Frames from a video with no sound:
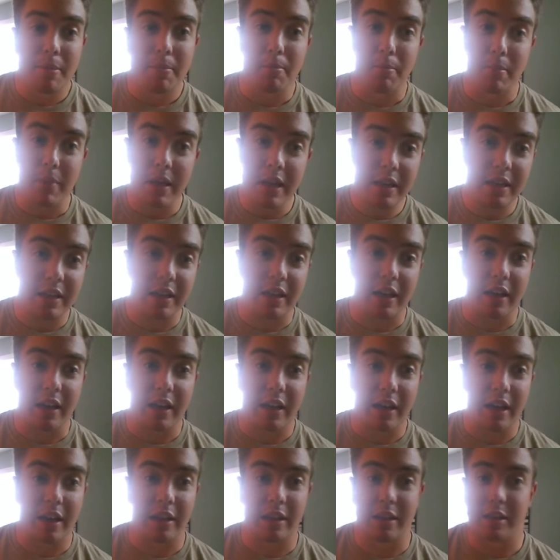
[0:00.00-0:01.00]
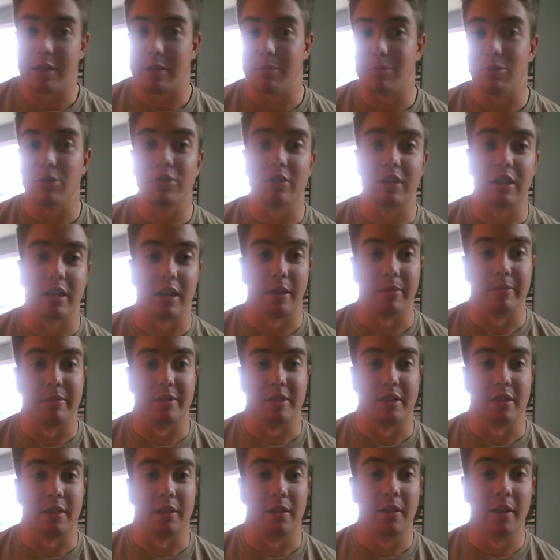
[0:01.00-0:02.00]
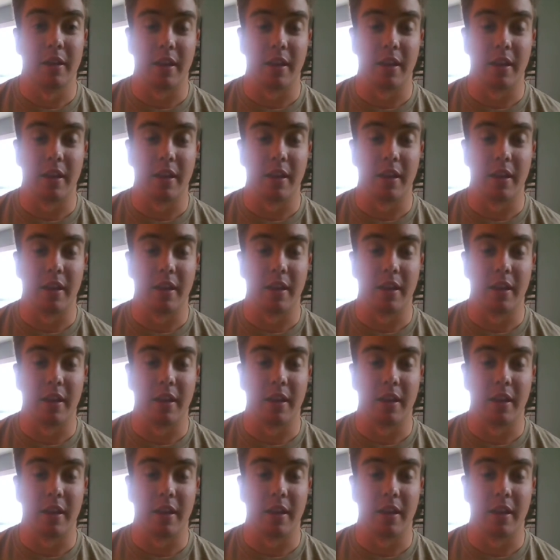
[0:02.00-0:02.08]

media and the community comes in.